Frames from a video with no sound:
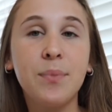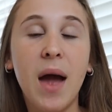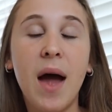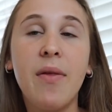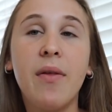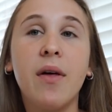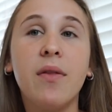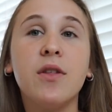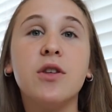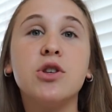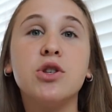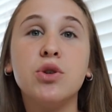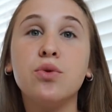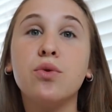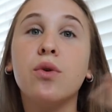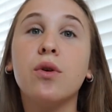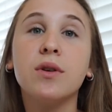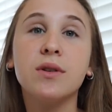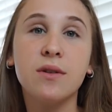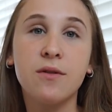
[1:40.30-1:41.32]
and then the two
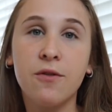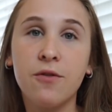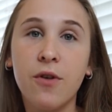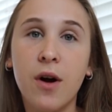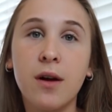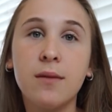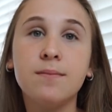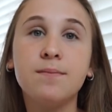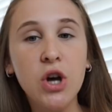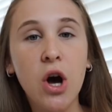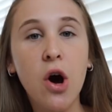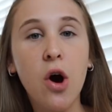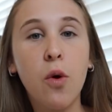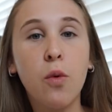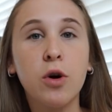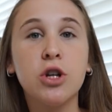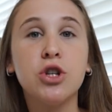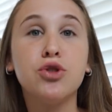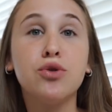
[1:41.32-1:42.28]
girls in front. So we're